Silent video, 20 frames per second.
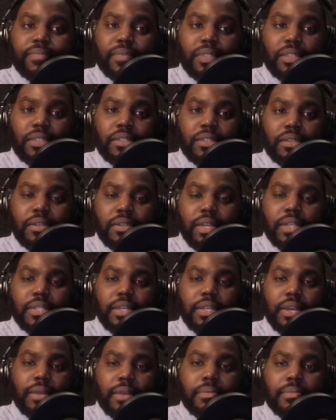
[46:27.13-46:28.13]
Till next
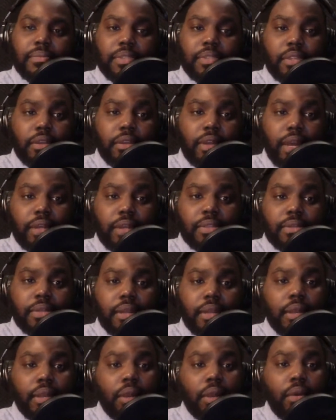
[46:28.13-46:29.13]
time. See you guys
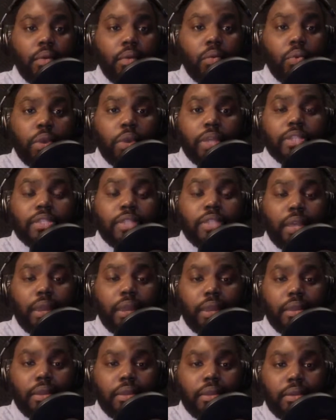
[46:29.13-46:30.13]

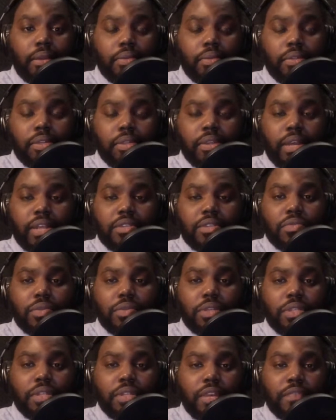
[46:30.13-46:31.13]
Wednesday.
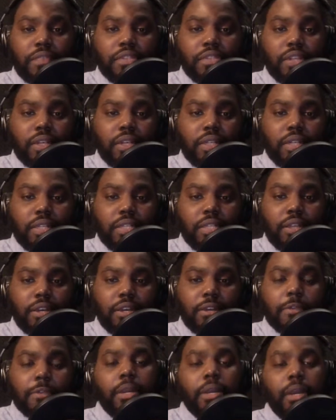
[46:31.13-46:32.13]
For Talk That
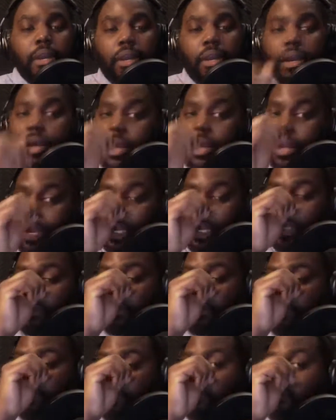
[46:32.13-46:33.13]
Talk.
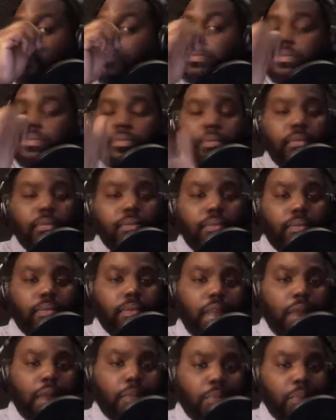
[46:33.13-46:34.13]
I'm
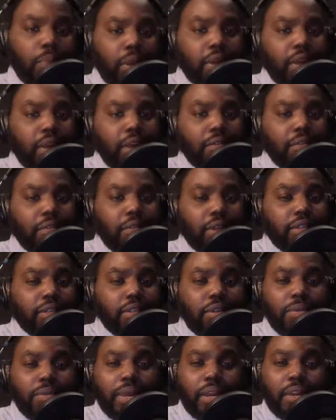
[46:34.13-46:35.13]
prepared to have a great
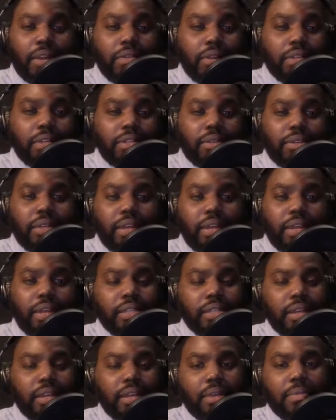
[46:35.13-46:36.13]
show. We had a great show last
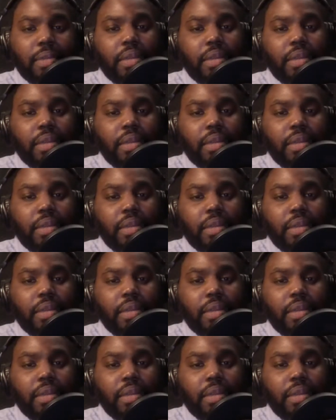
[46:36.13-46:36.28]
time.